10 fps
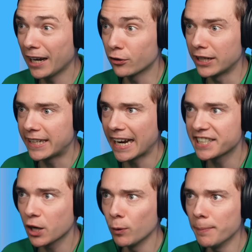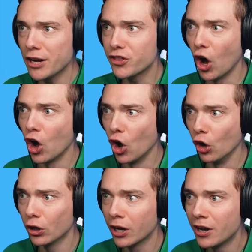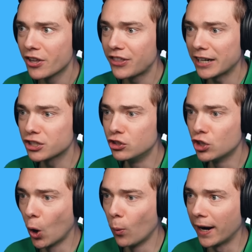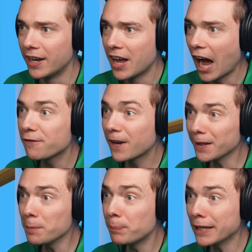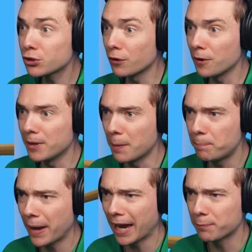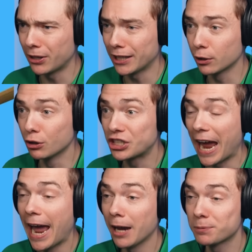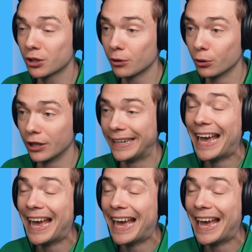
angry? Guys, can we make the Hulk there's no way. I've got the picture of him in the back, but it looks absolutely